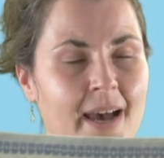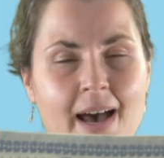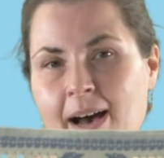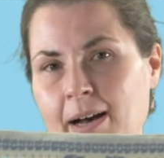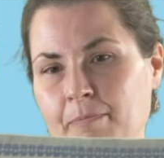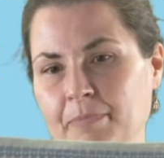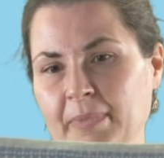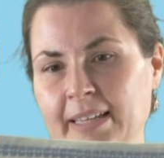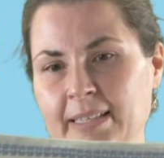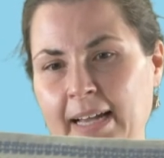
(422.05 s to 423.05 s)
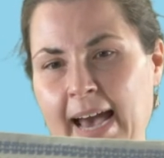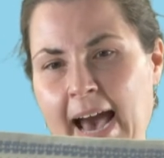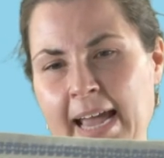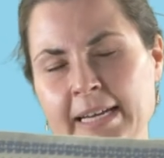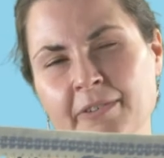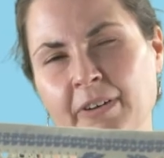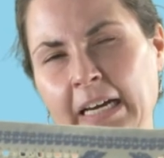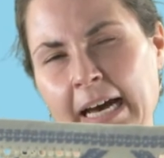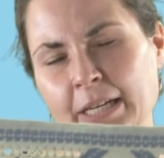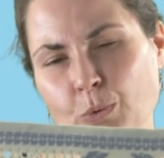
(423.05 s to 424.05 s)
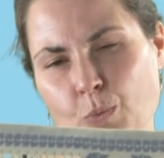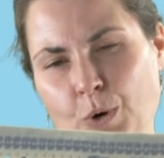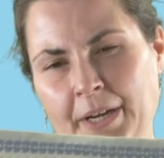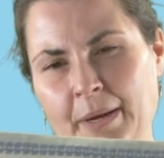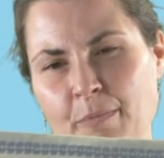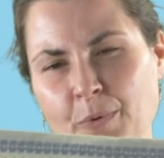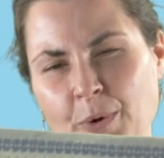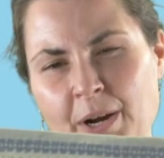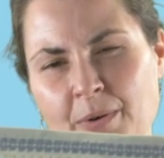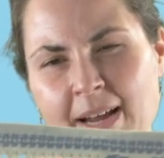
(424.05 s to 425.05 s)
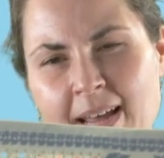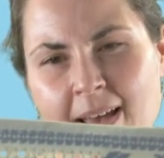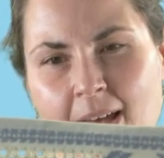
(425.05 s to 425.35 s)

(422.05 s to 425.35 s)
Um, it's a kind of cut work embroidery,